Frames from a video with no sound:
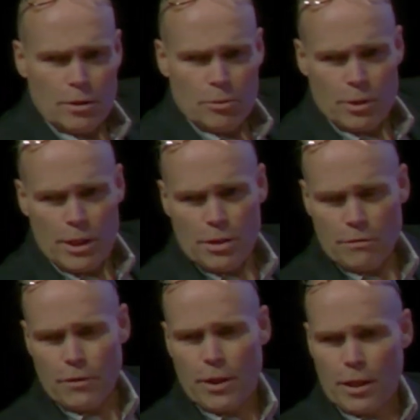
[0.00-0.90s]
Well, that's a
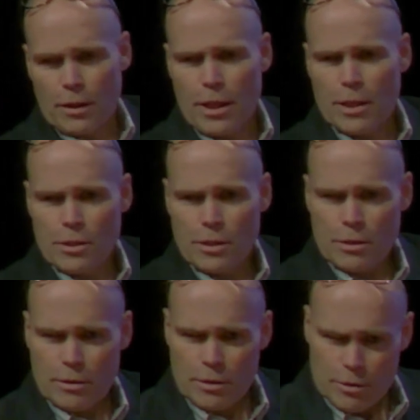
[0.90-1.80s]
Fresnel
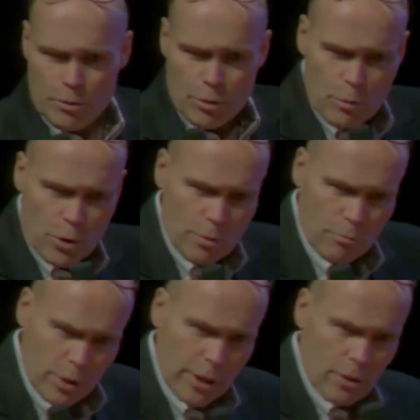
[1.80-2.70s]
lens, so we're supposed to
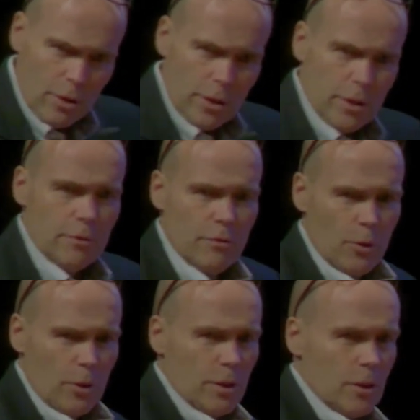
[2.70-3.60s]
bring it all into
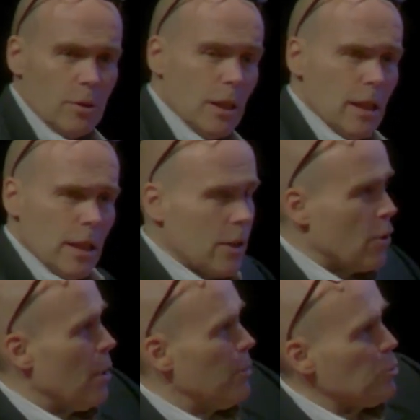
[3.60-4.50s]
focus. I don't know
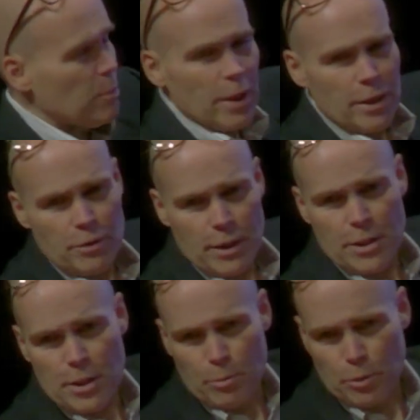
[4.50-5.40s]
how much we paid for that
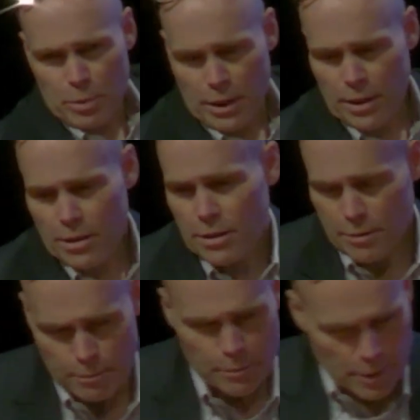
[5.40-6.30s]
symbol, but that's
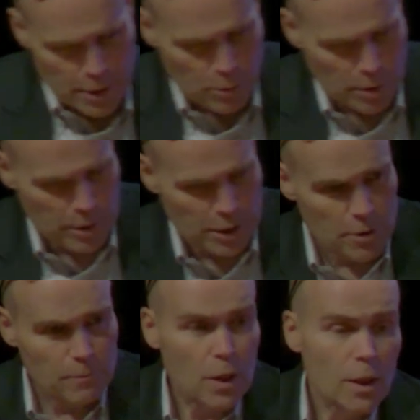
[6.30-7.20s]
what it means.
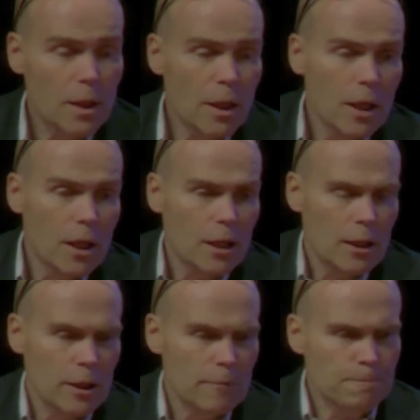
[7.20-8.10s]

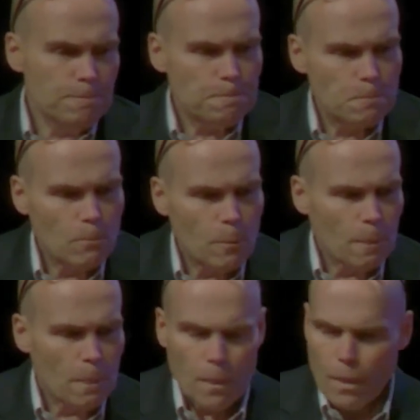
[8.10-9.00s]

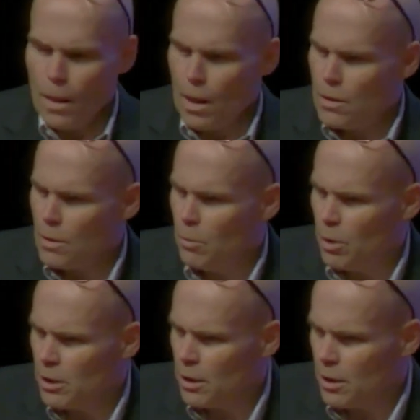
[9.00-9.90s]
Somebody
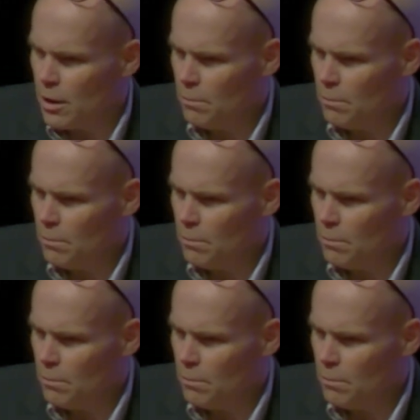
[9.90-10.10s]
watching the time?